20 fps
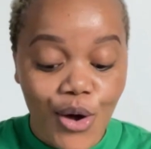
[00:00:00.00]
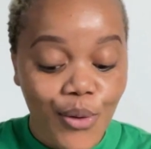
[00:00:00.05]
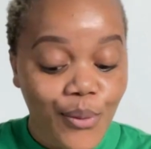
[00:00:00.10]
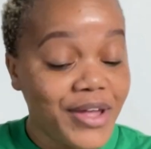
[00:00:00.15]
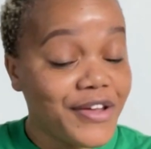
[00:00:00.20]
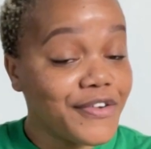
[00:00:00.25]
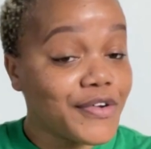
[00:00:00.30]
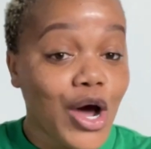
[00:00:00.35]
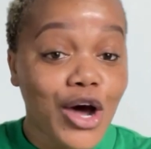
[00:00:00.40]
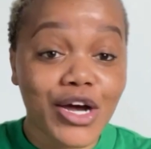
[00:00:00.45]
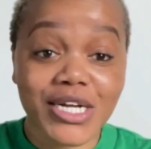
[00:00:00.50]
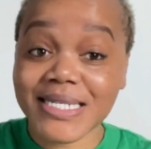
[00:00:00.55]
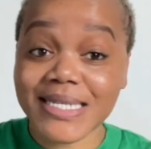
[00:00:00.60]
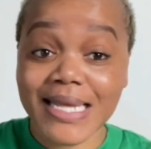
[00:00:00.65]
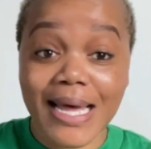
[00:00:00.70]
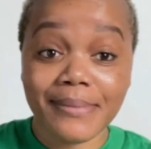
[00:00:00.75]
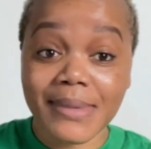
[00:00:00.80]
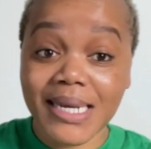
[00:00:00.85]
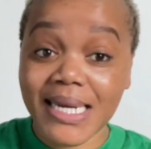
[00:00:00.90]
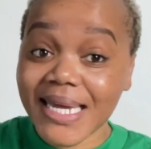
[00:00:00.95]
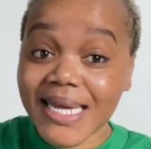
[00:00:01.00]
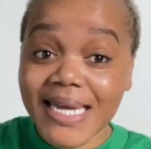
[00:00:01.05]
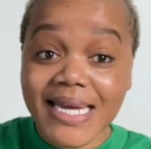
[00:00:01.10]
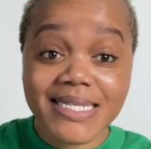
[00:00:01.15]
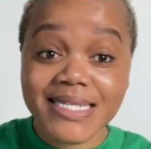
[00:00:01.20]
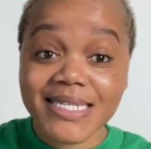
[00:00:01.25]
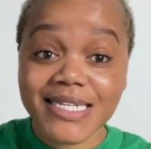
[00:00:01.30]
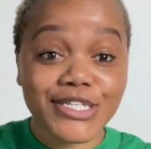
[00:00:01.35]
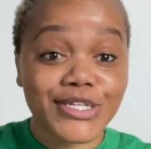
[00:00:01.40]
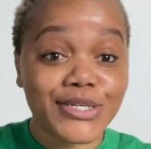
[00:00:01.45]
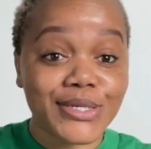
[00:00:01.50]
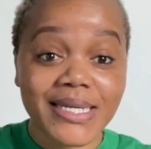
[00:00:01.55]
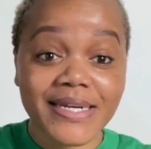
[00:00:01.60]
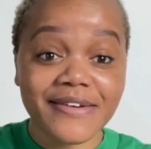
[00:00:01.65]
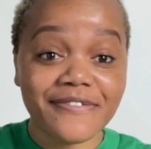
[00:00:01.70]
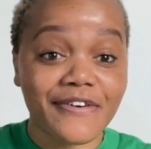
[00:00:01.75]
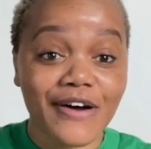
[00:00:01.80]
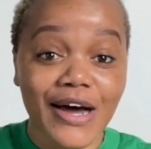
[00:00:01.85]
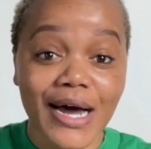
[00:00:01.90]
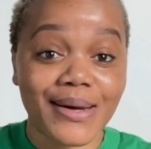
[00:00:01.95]
We've got some legacy to
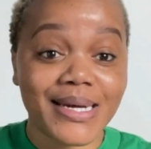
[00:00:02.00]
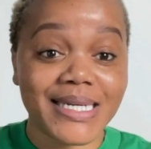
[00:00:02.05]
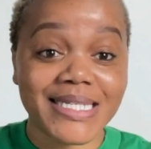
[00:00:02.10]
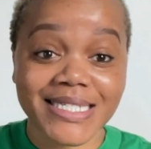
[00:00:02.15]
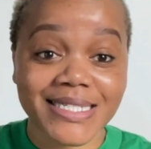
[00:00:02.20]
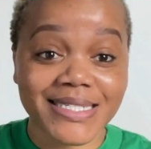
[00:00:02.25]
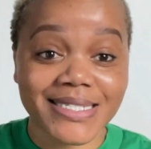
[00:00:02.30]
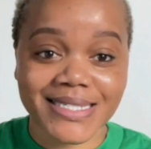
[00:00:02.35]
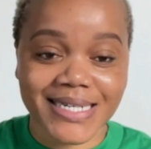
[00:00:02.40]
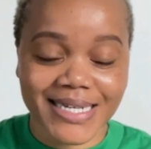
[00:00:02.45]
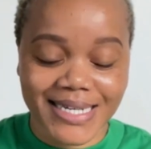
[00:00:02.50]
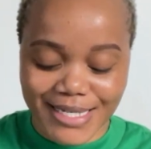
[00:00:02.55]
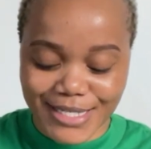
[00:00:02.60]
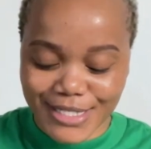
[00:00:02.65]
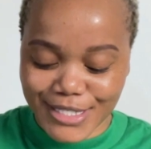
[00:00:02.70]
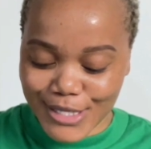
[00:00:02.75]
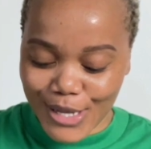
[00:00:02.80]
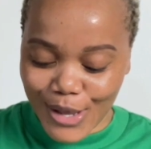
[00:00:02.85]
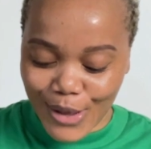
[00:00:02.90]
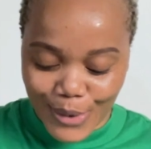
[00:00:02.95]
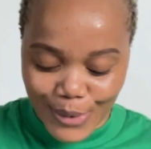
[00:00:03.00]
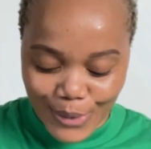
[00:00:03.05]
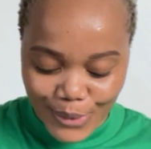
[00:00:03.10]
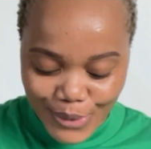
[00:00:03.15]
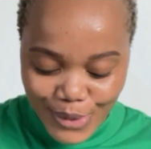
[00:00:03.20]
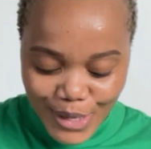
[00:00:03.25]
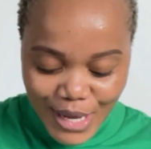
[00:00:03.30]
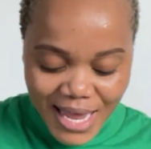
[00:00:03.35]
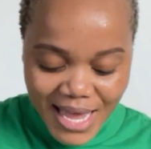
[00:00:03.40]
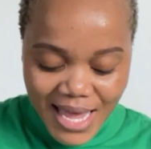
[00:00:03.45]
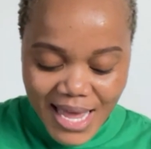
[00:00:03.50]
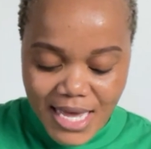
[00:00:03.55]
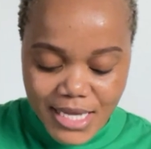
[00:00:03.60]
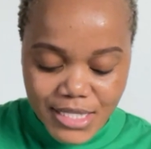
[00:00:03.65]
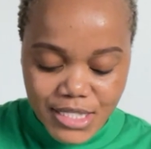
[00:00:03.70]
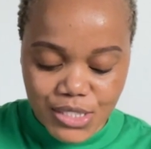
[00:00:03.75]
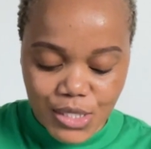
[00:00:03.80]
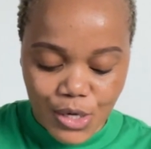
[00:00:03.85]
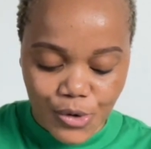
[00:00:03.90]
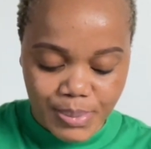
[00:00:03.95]
leave for our children, so
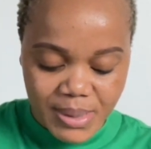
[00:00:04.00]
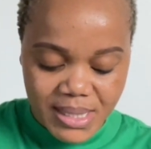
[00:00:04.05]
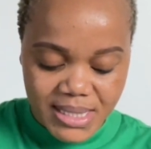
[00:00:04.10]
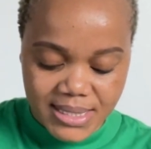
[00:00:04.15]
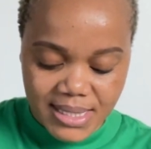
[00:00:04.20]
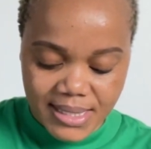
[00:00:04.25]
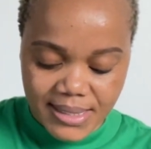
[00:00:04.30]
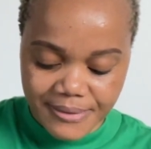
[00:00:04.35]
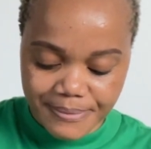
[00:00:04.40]
it's so busy.